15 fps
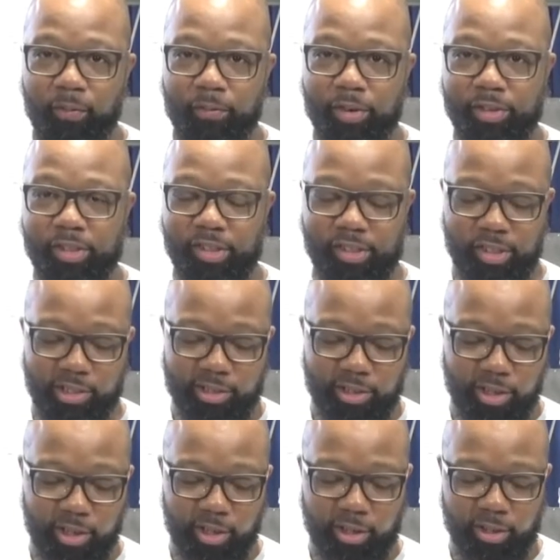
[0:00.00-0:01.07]
verses
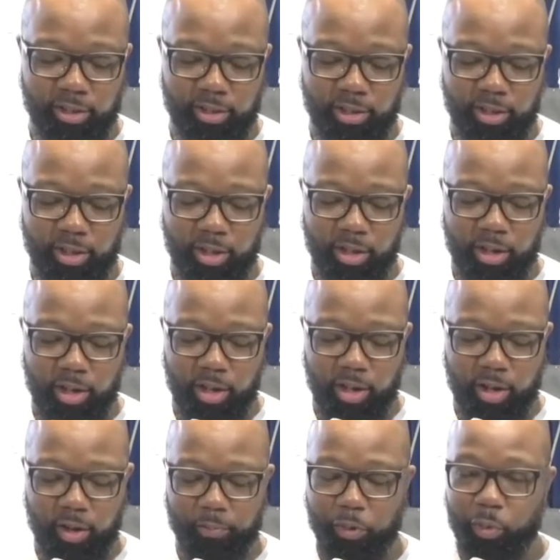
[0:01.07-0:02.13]
16
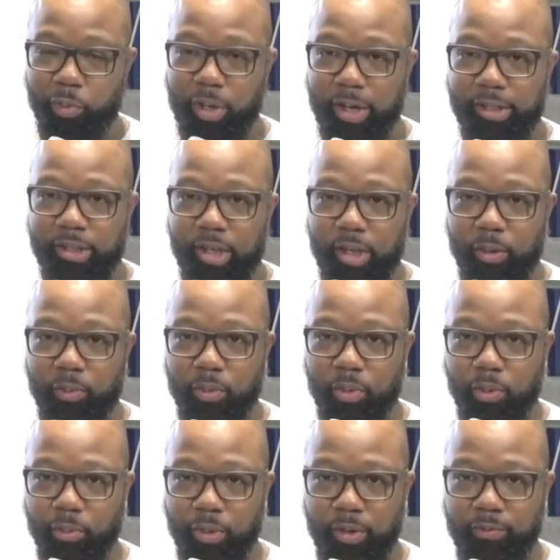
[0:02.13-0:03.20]
through 19. We're
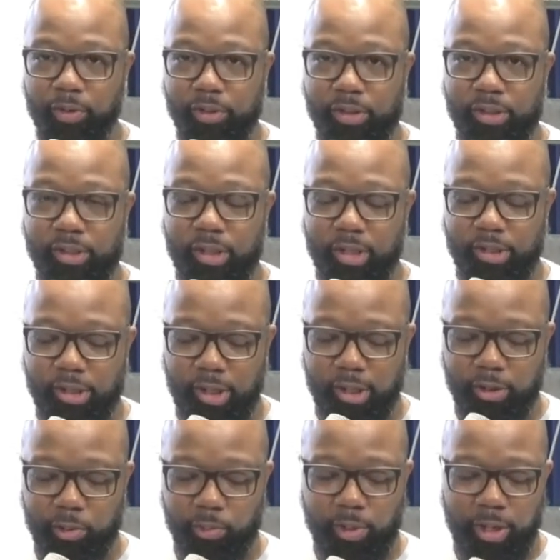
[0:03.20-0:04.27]
going to read verses
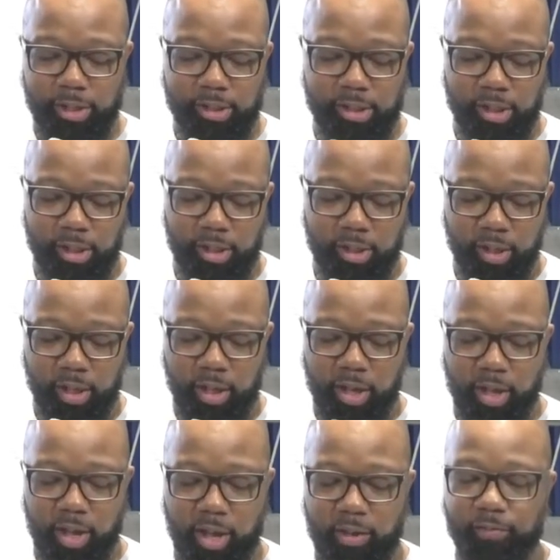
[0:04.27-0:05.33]
16 through 19
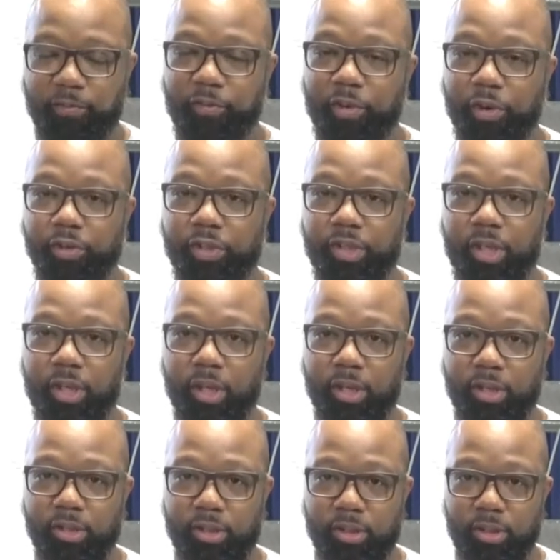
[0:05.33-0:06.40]
in 1
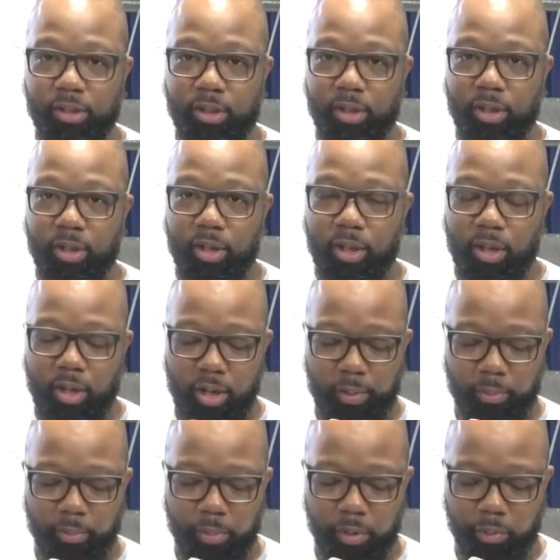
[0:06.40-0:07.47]
Kings. And
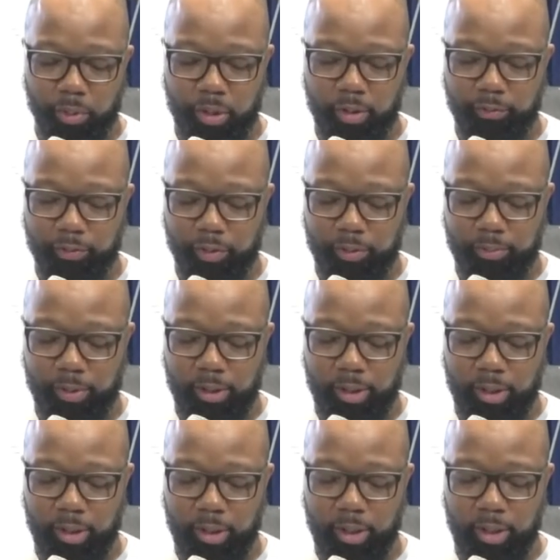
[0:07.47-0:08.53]
I'm going to be reading from
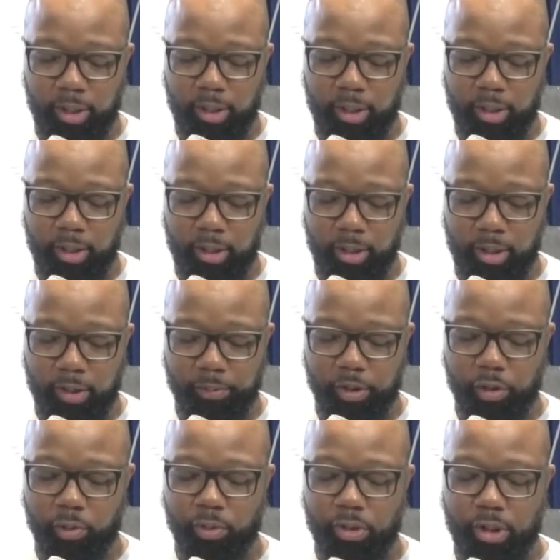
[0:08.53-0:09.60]
the
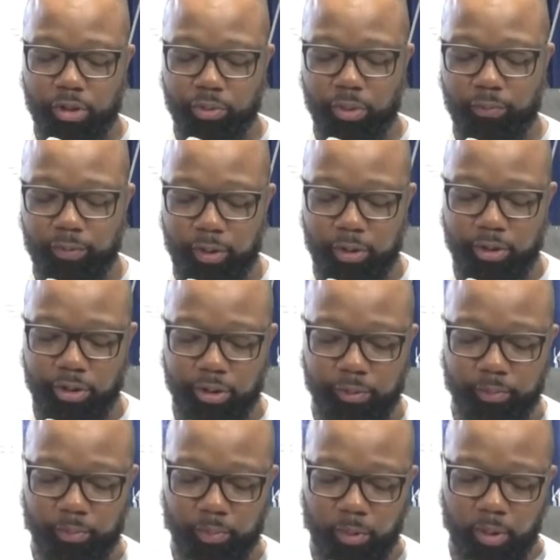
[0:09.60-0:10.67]
New Century Version.
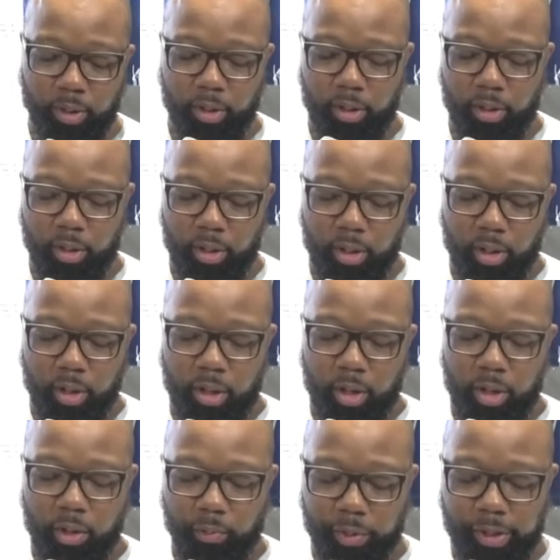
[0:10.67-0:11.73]

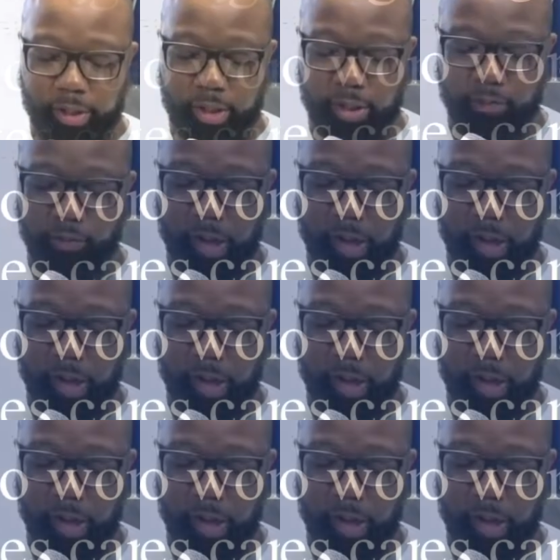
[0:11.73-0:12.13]
And it reads as